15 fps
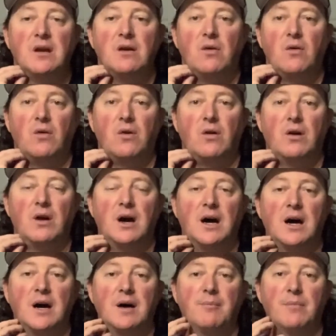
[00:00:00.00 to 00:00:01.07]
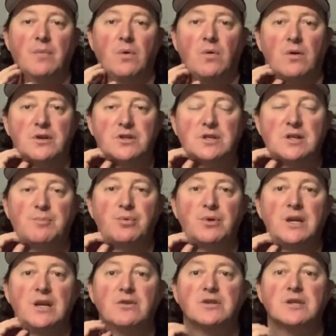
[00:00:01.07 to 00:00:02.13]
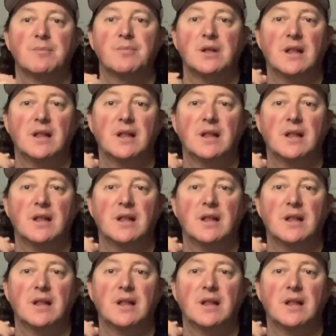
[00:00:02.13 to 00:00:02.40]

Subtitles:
or slip lead or something